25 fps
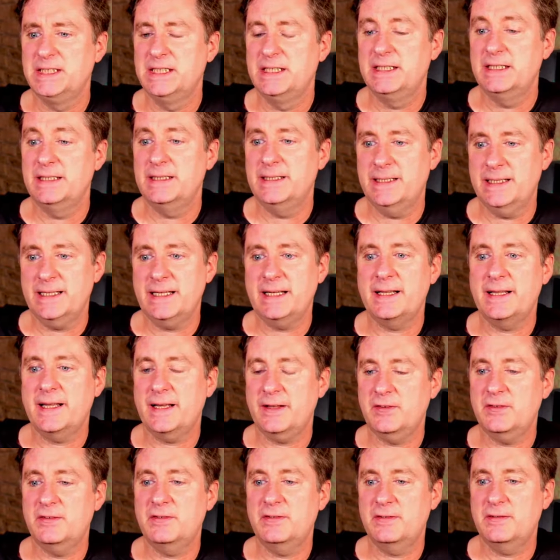Yeah,
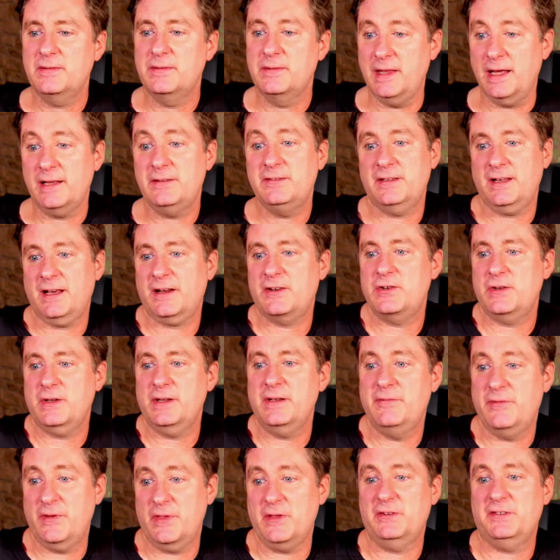that's actually
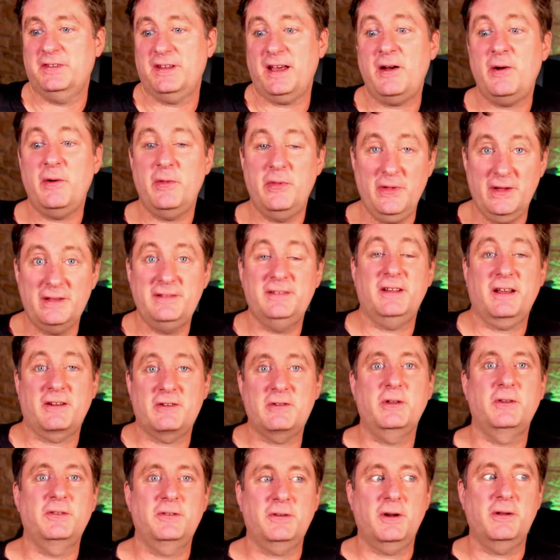for the South. That's
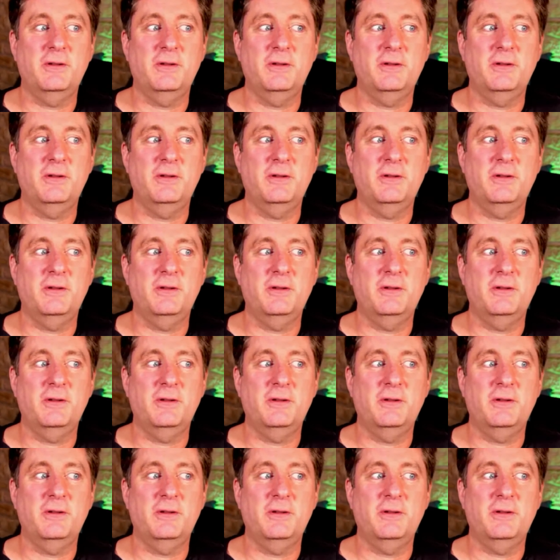actually starting to